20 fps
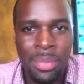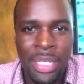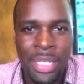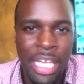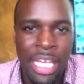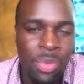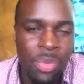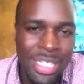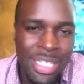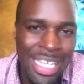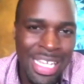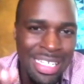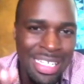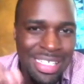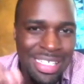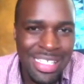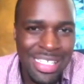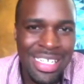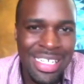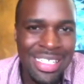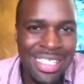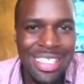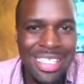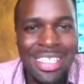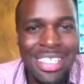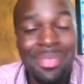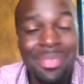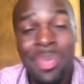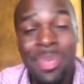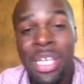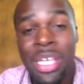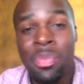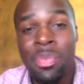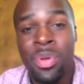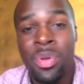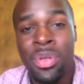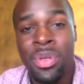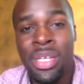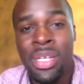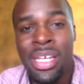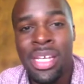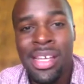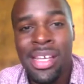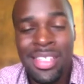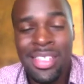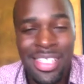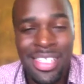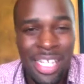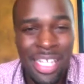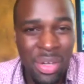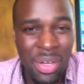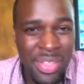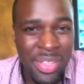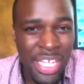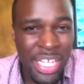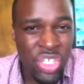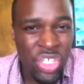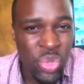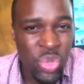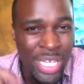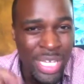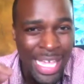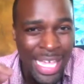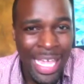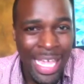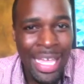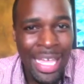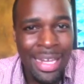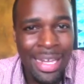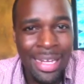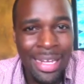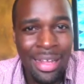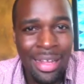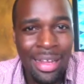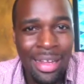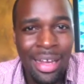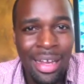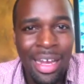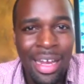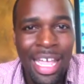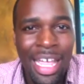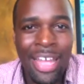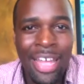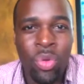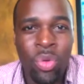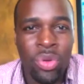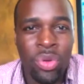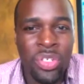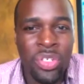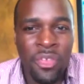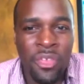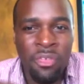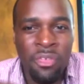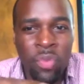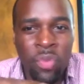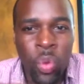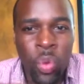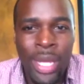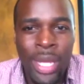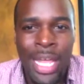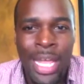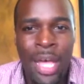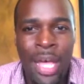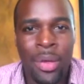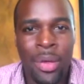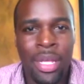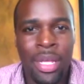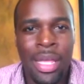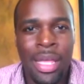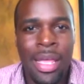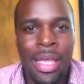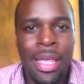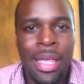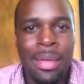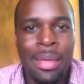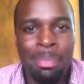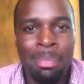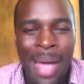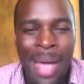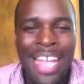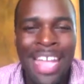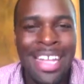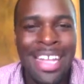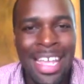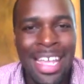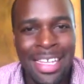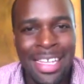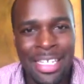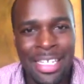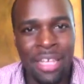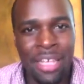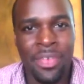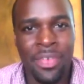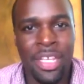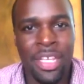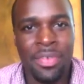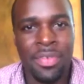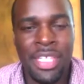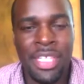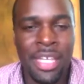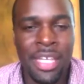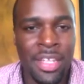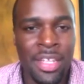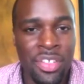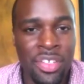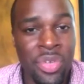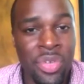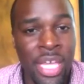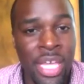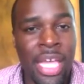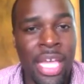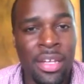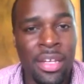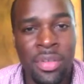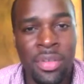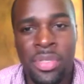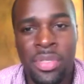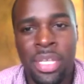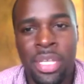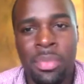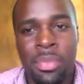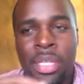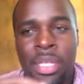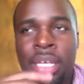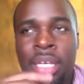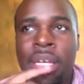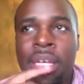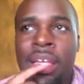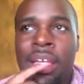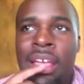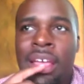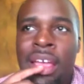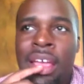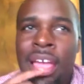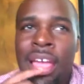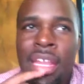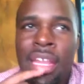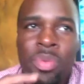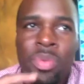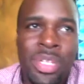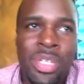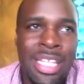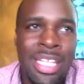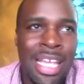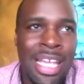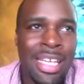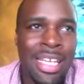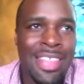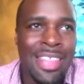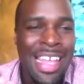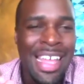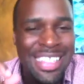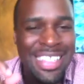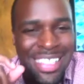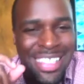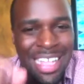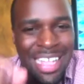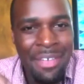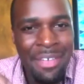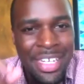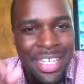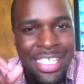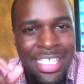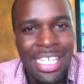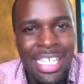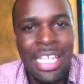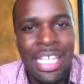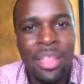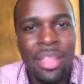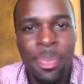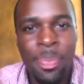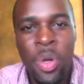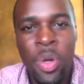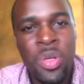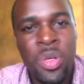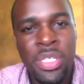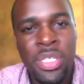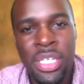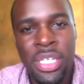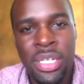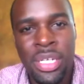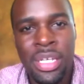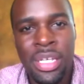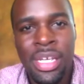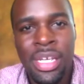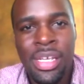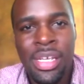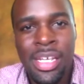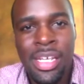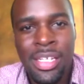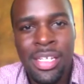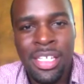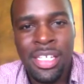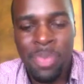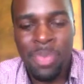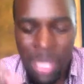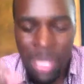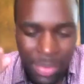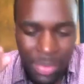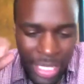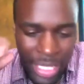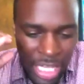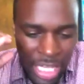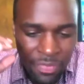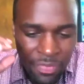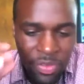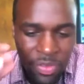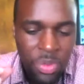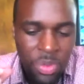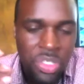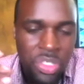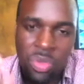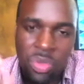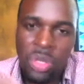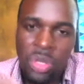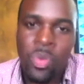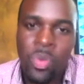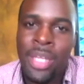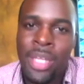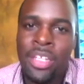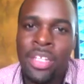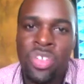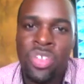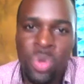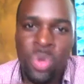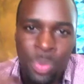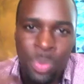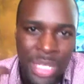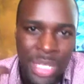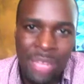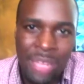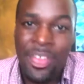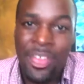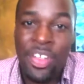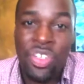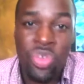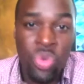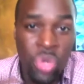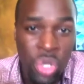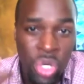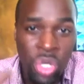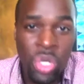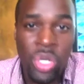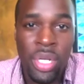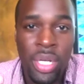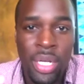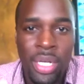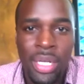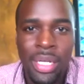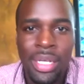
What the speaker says: it would take 16 people to tell you that you can in order to void out my negativity of saying that you can't do something. And it would take that 17th person to be able to influence you in a way that you would believe that you could.